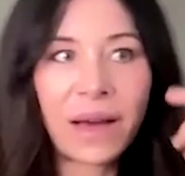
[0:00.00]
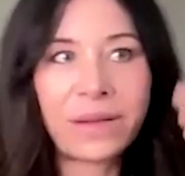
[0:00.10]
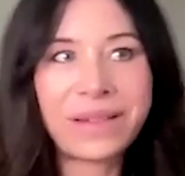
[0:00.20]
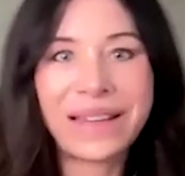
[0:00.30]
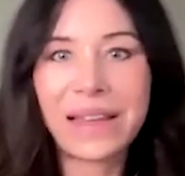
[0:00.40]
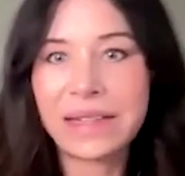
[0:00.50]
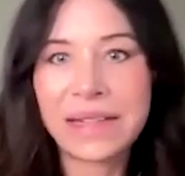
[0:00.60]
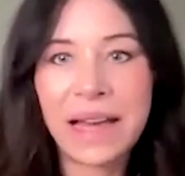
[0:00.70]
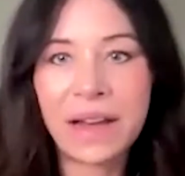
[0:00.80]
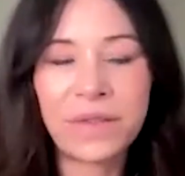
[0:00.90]
I would say like
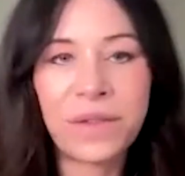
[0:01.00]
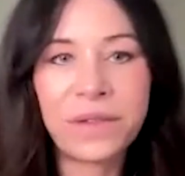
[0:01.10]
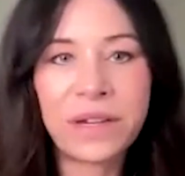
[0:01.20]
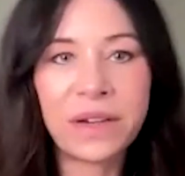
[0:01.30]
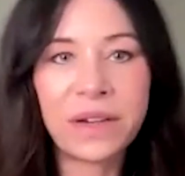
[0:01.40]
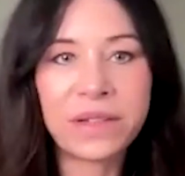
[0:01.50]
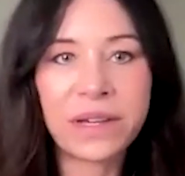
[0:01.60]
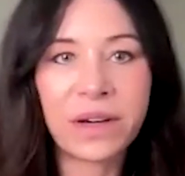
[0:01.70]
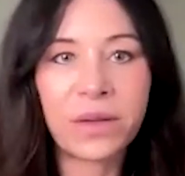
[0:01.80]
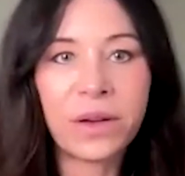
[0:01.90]
10 or 15 years
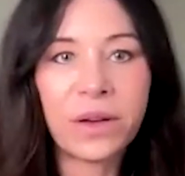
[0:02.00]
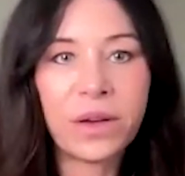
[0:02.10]
ago,